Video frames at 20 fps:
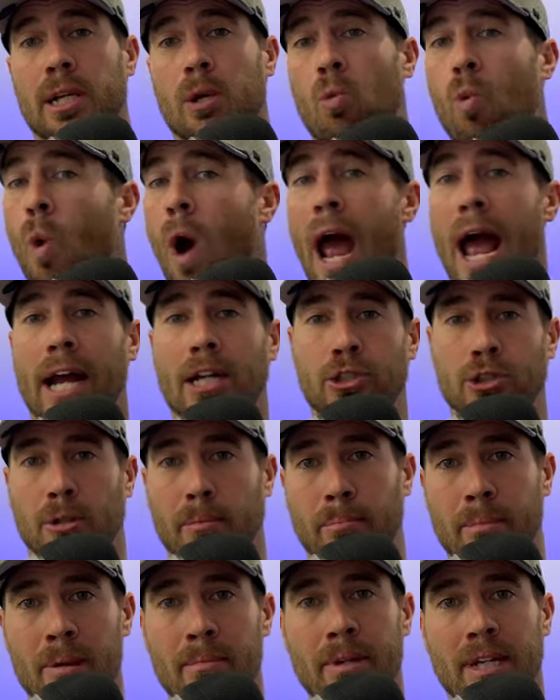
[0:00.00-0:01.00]
whacks your
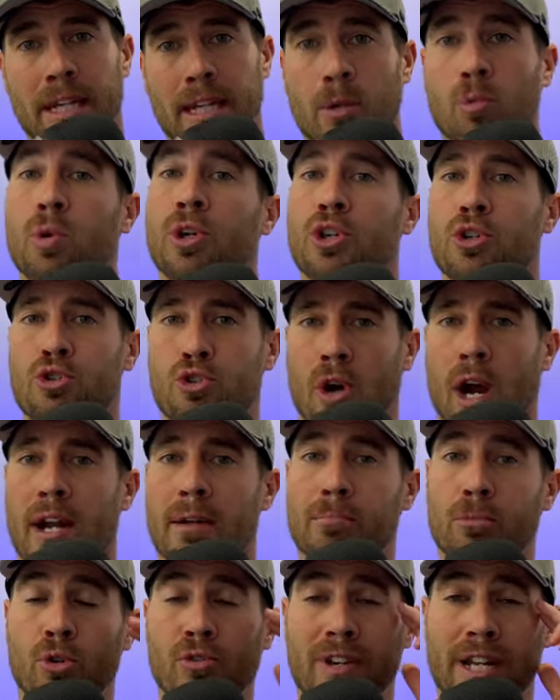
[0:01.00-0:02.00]
bimini when you try to
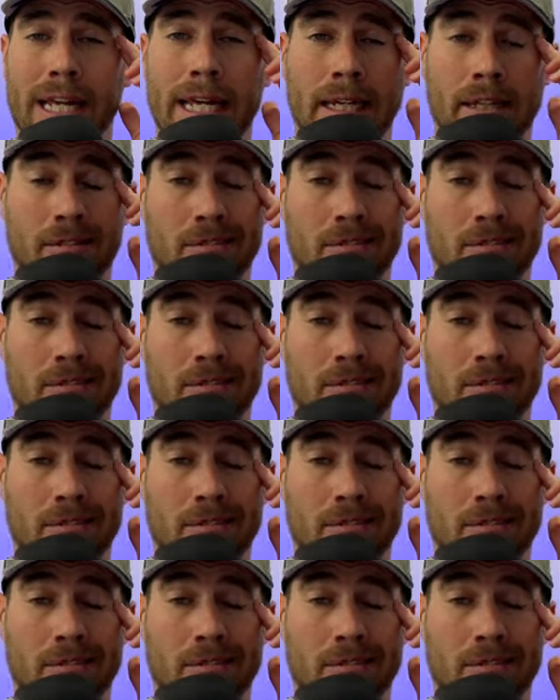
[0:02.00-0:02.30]
move it in.